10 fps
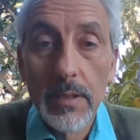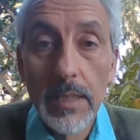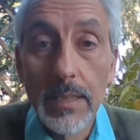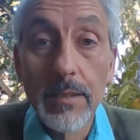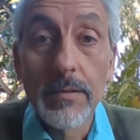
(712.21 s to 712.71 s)

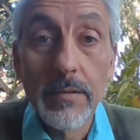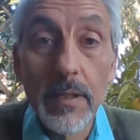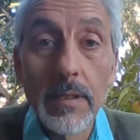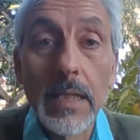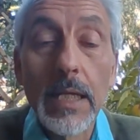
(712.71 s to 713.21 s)
yet the
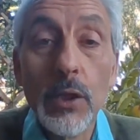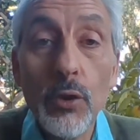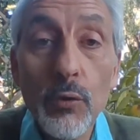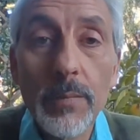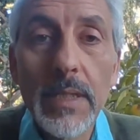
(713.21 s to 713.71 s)
sun
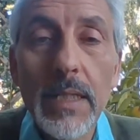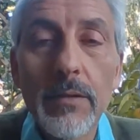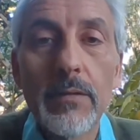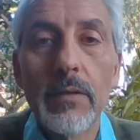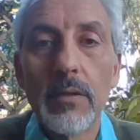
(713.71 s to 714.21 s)

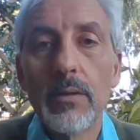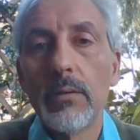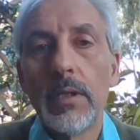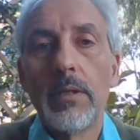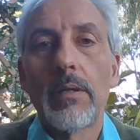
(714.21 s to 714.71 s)
illuminates the
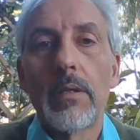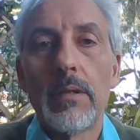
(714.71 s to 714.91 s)
whole earth.